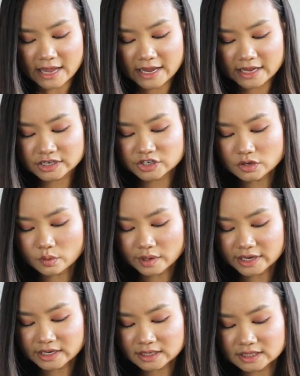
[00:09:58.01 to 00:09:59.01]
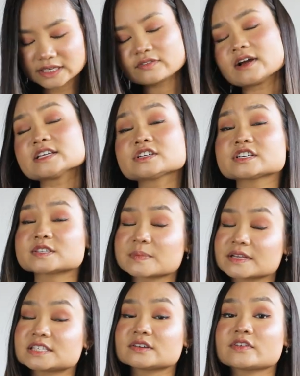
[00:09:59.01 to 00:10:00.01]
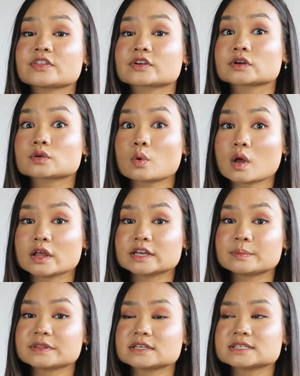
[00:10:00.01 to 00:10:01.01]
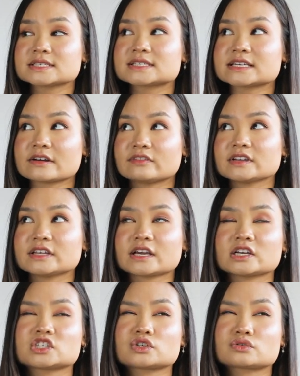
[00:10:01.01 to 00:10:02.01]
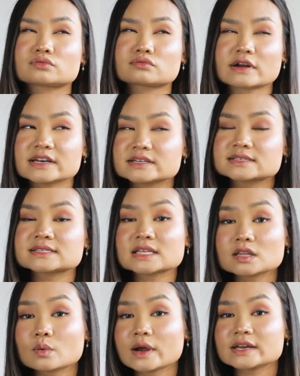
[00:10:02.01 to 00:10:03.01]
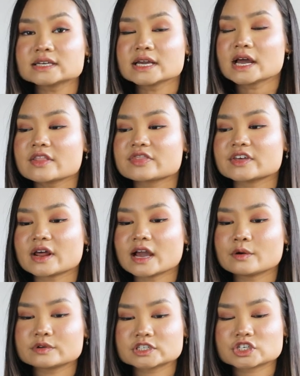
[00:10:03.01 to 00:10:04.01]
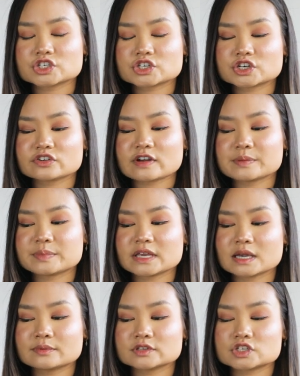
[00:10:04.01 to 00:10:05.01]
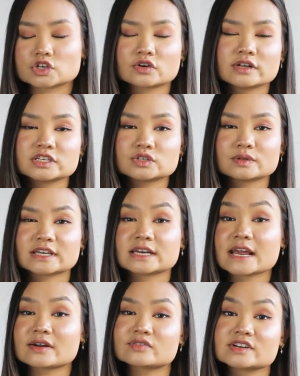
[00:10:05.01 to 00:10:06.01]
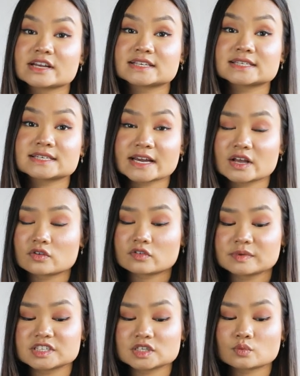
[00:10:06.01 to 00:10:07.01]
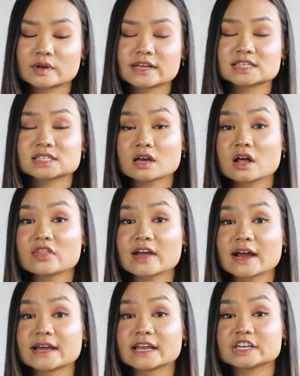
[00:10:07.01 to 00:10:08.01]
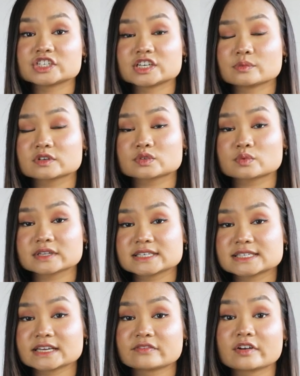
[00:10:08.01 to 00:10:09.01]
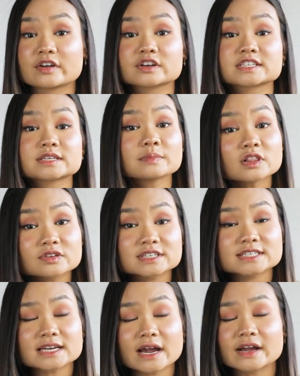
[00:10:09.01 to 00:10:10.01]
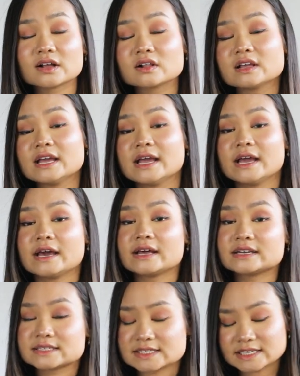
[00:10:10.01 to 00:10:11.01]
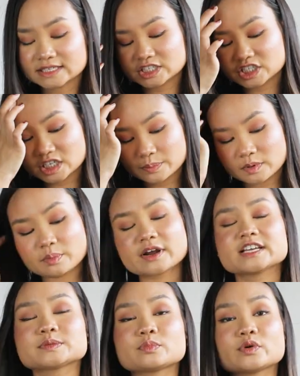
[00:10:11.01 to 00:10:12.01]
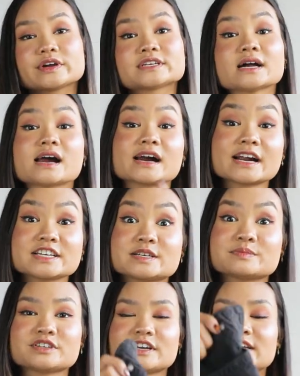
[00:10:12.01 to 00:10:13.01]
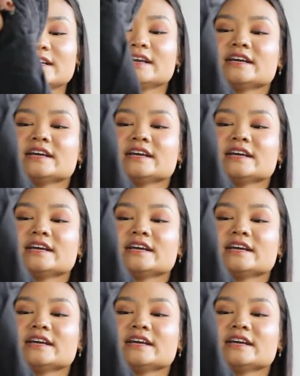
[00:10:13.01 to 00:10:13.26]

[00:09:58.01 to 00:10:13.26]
And you know what? Levi's are expensive and they're good quality, but this is definitely like a trend silhouette that I wasn't sure if I'd be able to turn into like an everyday style for me. So when I saw that H and M was releasing a very similar style and a slightly cheaper price point, I jumped on it.